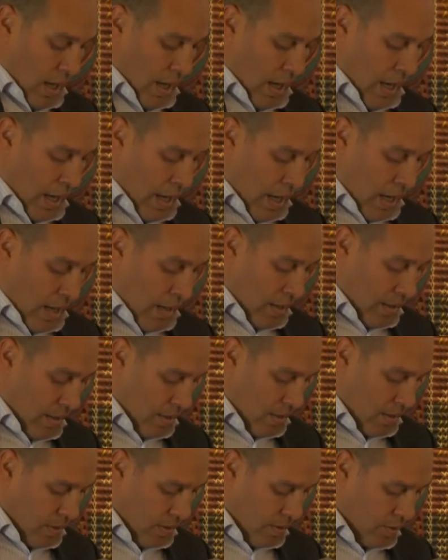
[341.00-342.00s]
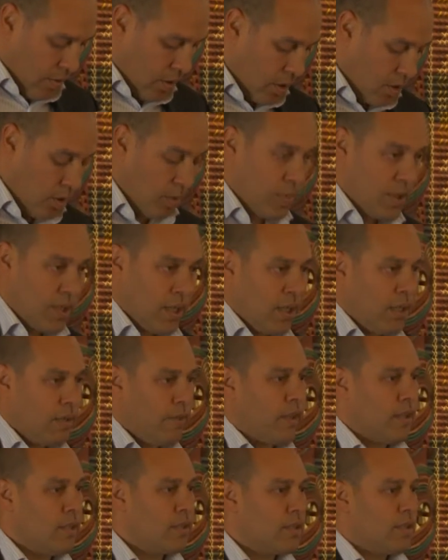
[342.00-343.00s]
32%
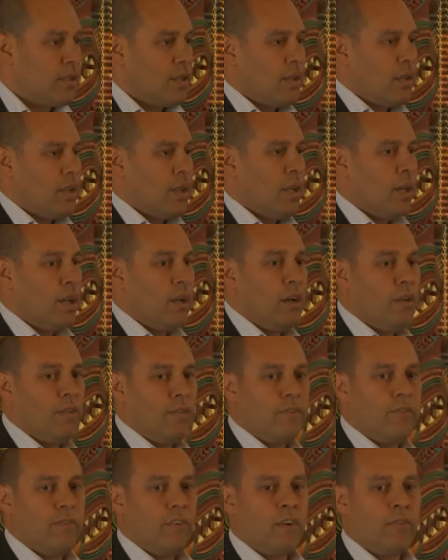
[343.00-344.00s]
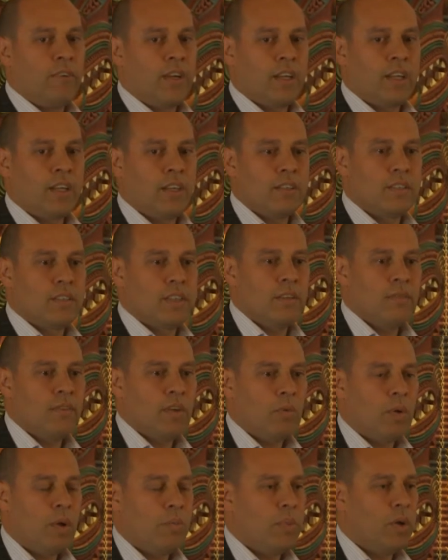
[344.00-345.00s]
of us, of our kids live
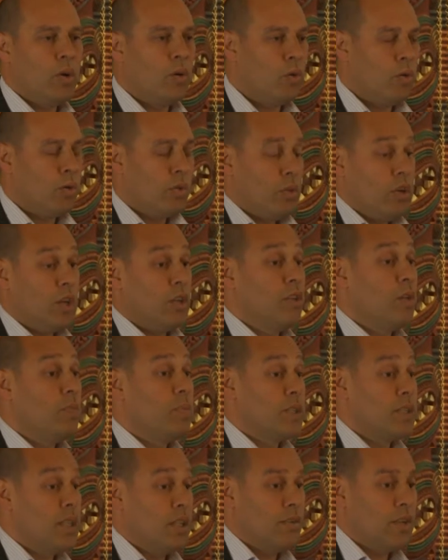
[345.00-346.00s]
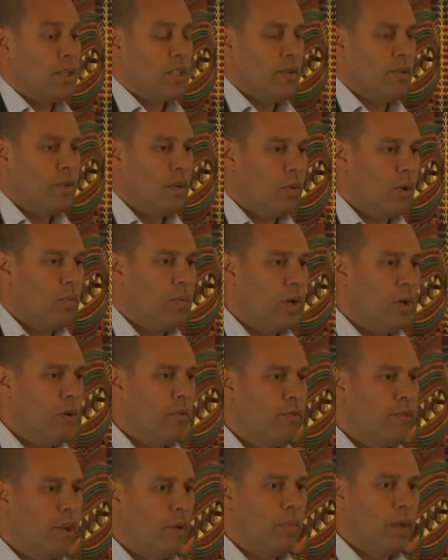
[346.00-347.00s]
in a 32% of us live in a
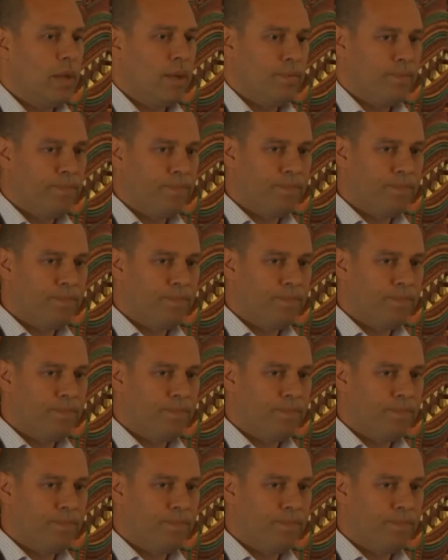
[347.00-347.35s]
one-parent family.